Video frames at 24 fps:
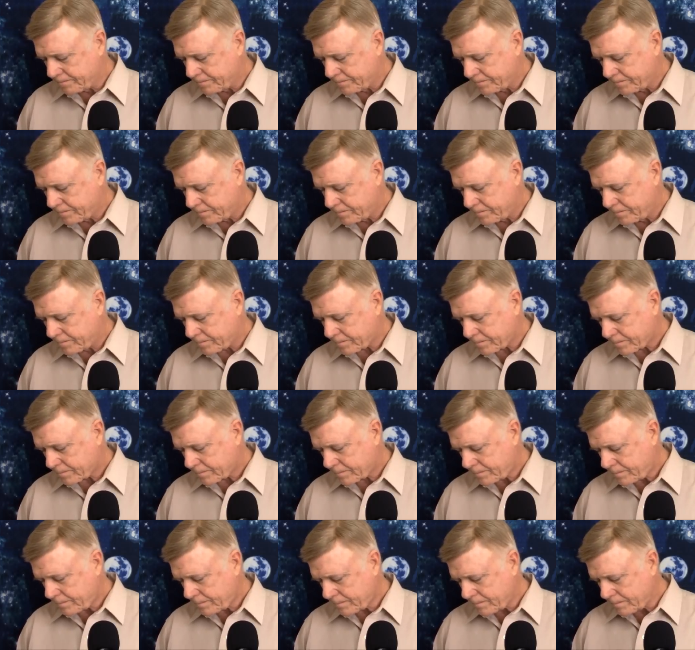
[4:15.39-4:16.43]

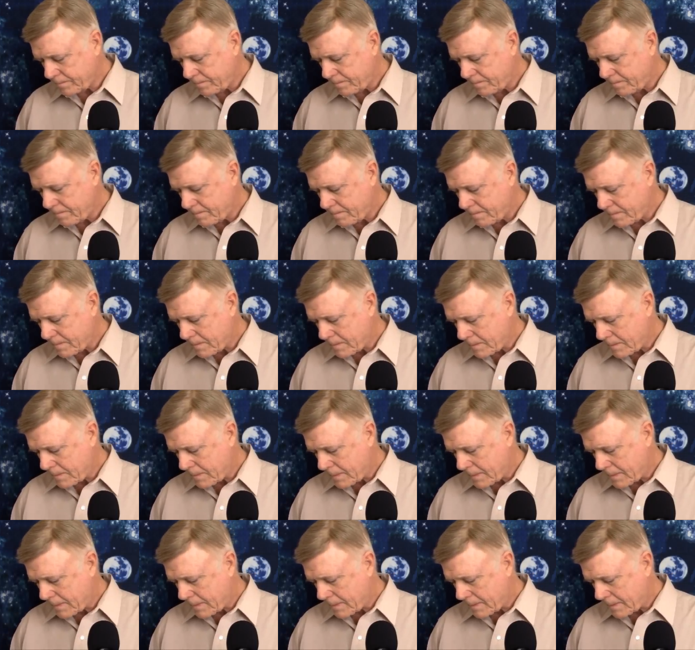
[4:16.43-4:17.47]

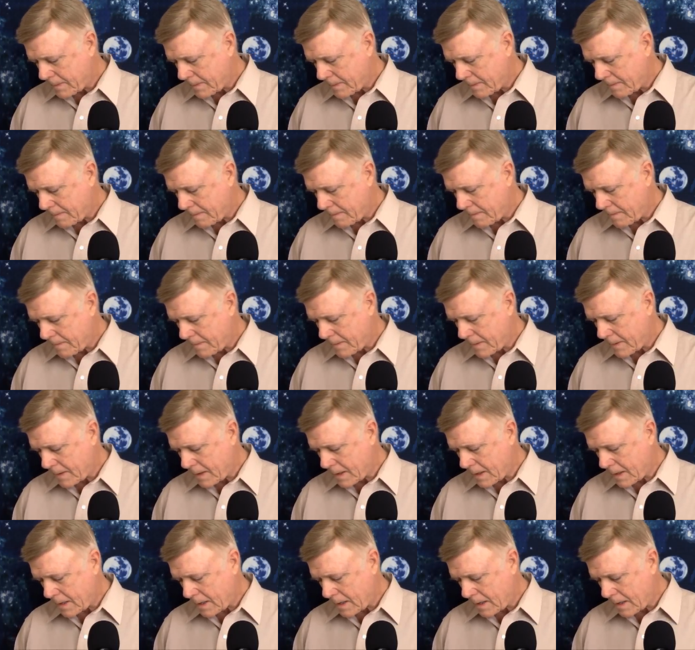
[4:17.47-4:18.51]

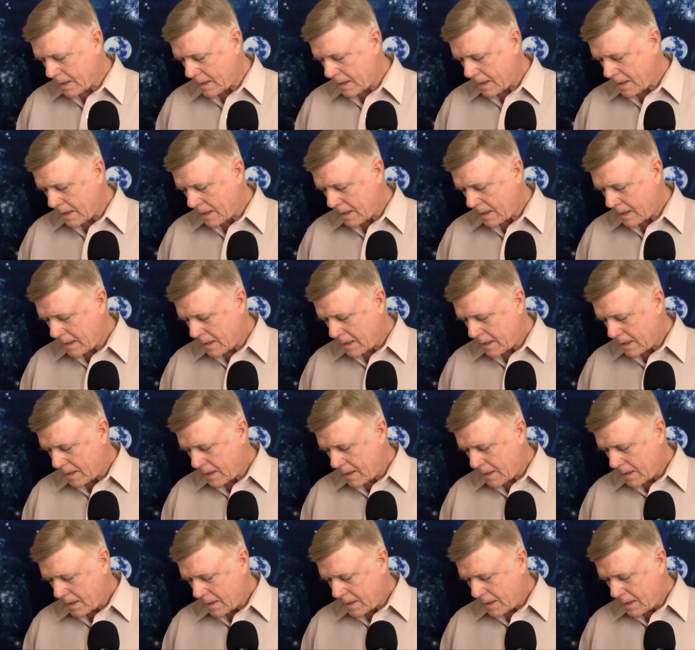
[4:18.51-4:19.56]

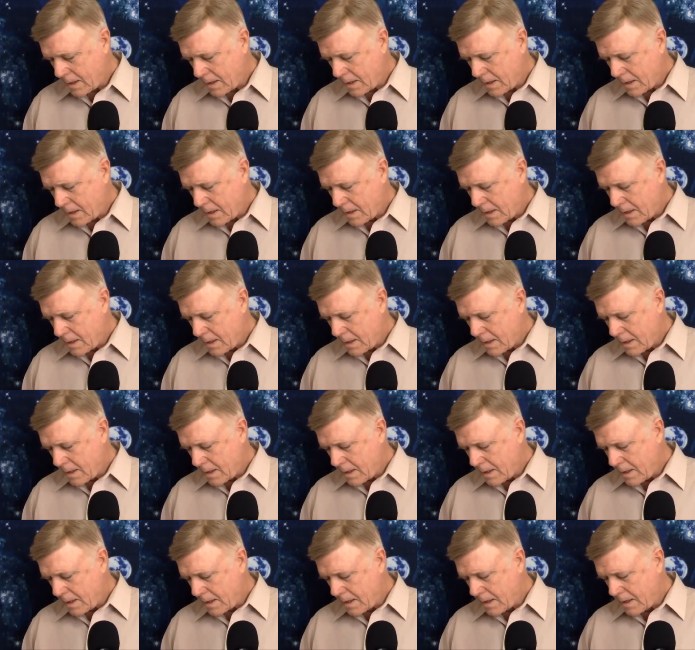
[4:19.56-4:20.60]

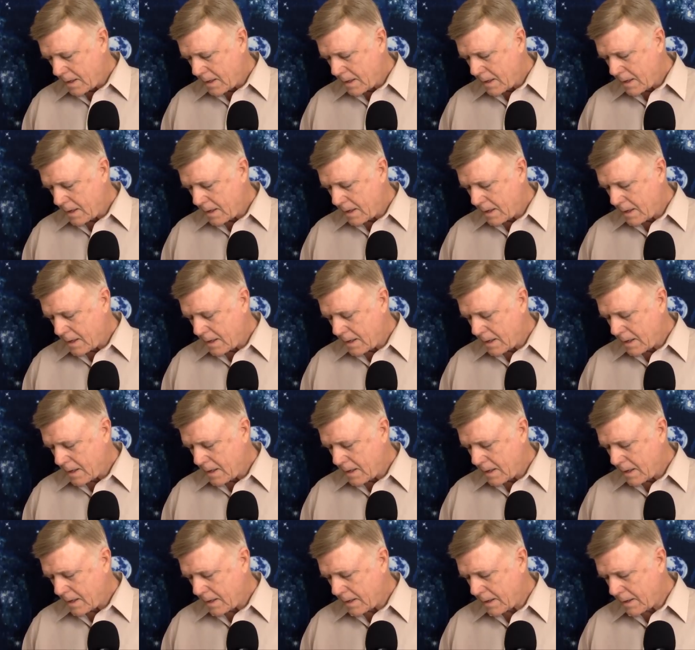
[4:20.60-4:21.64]

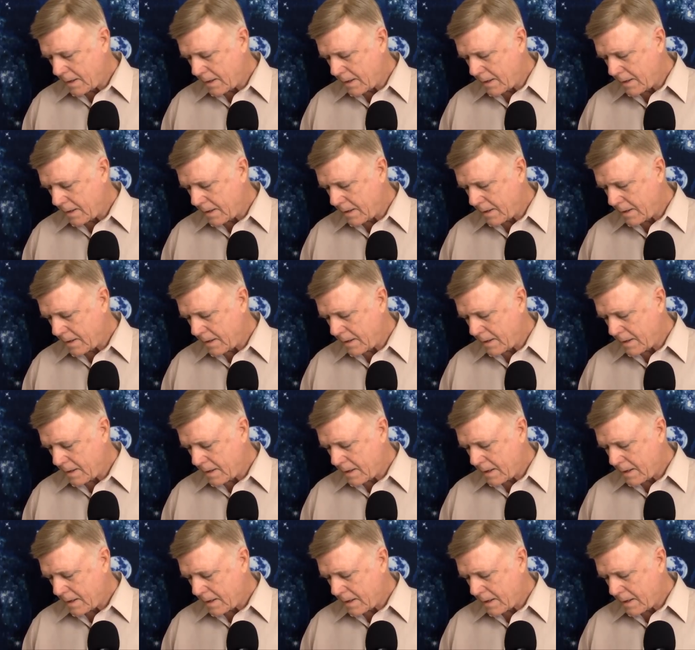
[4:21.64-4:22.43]
[no speech]